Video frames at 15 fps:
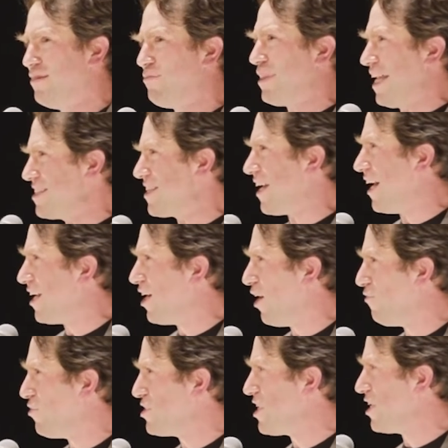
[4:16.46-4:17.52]
But that's the kind of
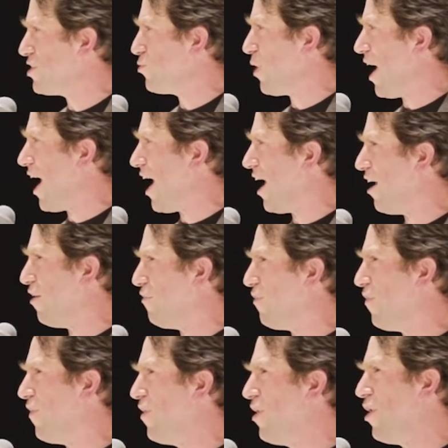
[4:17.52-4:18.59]
conversation we
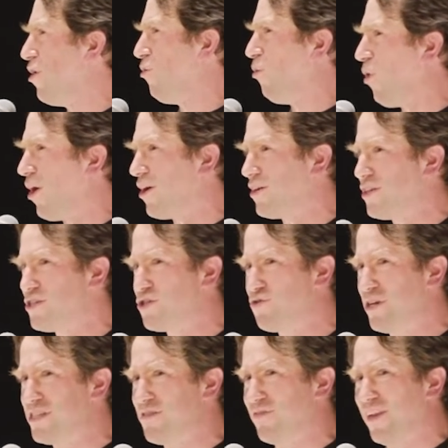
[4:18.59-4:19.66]
have. We're walking the
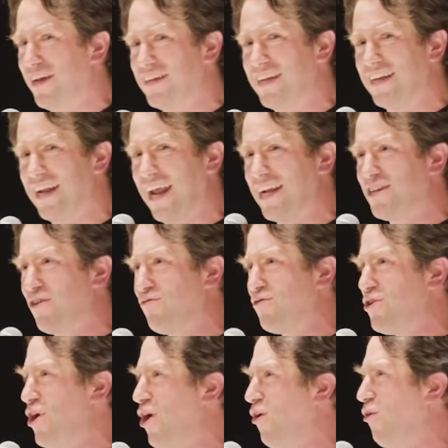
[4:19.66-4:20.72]
streets of London, and I don't
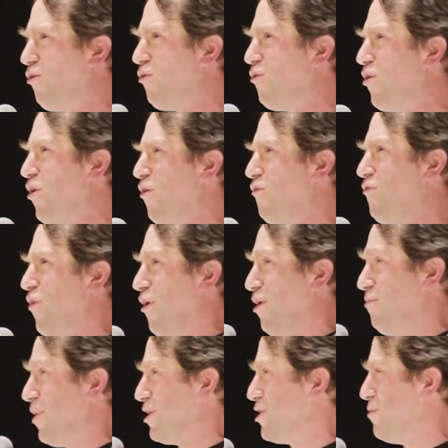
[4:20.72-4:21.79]
know very
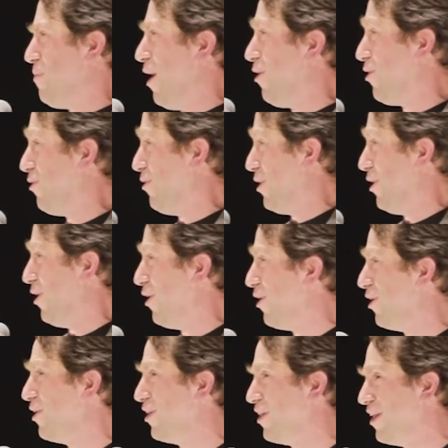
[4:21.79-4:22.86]
much about her at
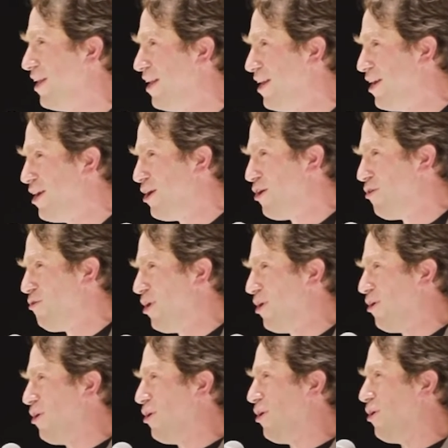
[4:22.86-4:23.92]
all.
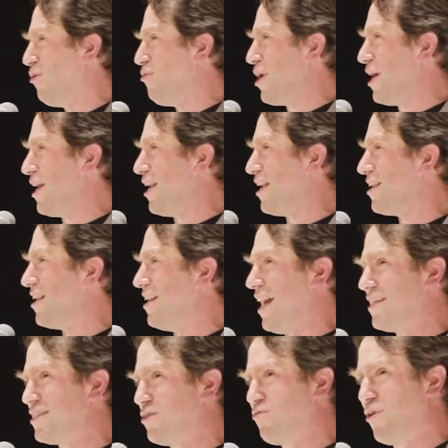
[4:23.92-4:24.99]
We
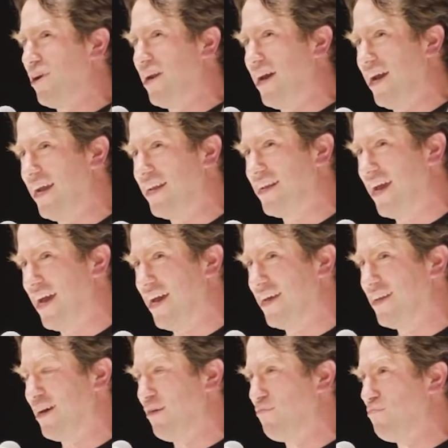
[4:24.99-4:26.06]
connected one night at
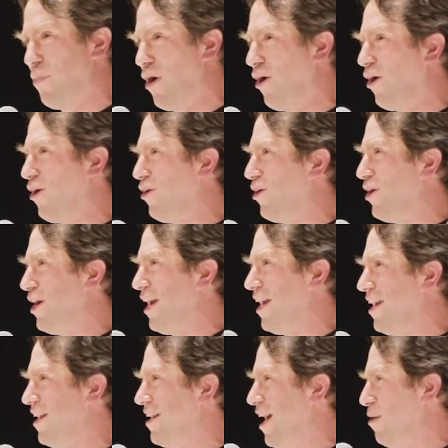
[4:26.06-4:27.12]
a bar
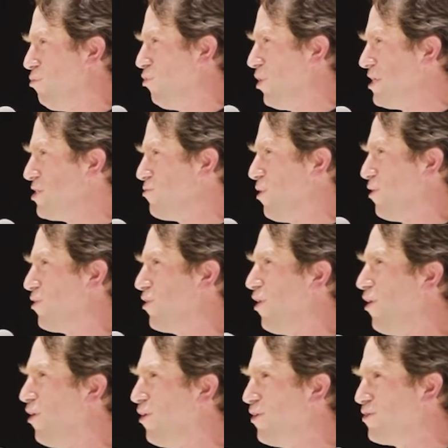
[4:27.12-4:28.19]
in Aberystwyth
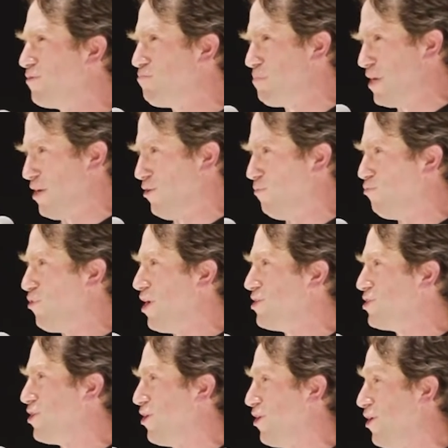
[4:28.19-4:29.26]
called Peer
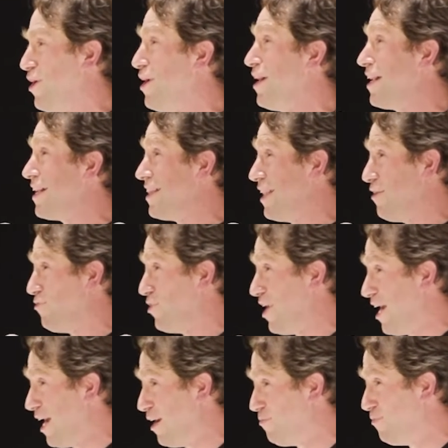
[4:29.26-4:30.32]
Pressure. Clever
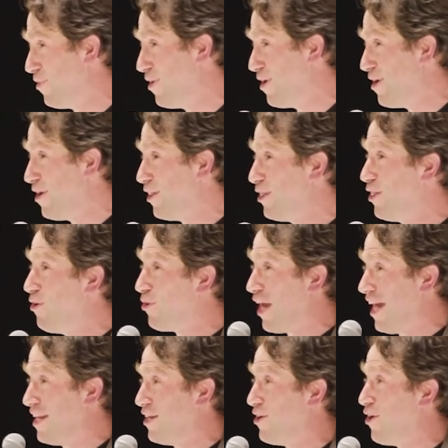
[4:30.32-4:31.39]
name.
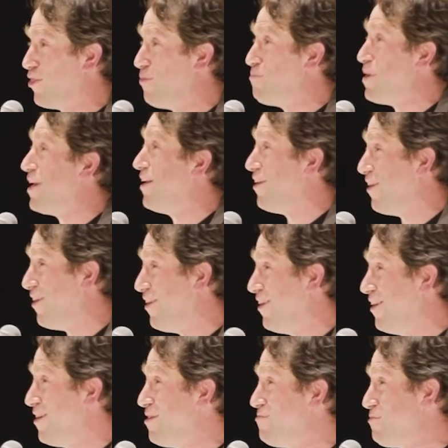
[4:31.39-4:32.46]
Located on the pier.
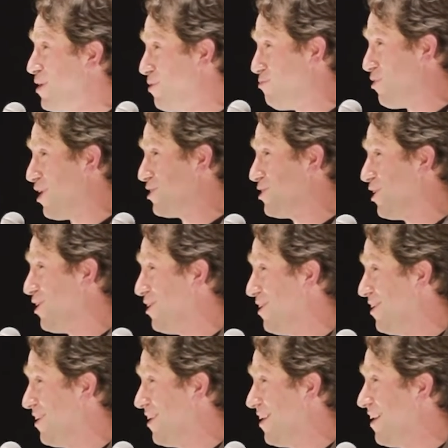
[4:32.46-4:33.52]
Peer Pressure.
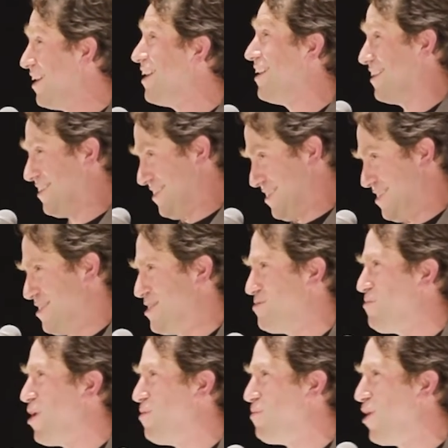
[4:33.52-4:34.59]

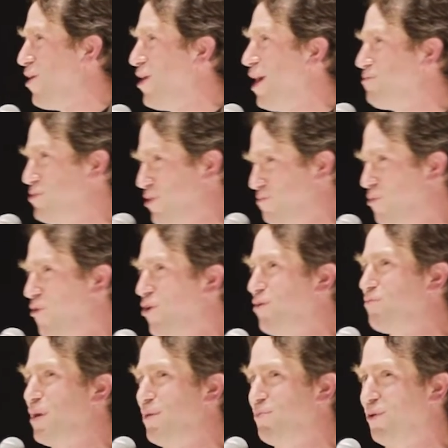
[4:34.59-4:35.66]
Smart bar names are
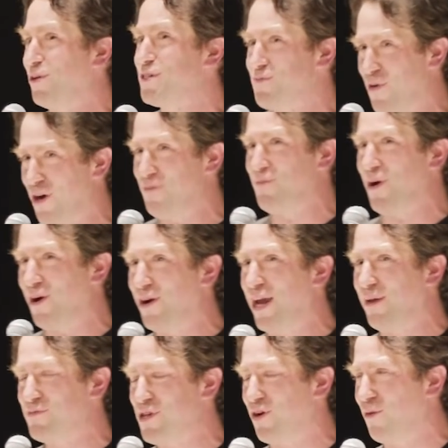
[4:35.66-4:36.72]
important, people. Smart bar
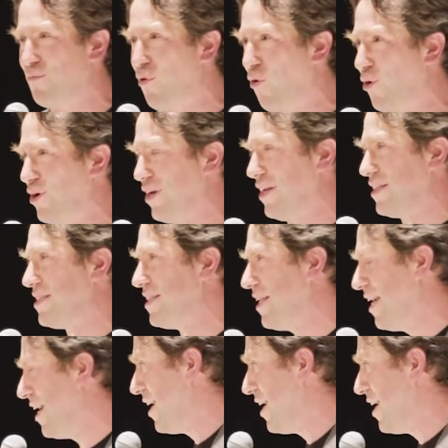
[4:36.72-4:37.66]
names are important.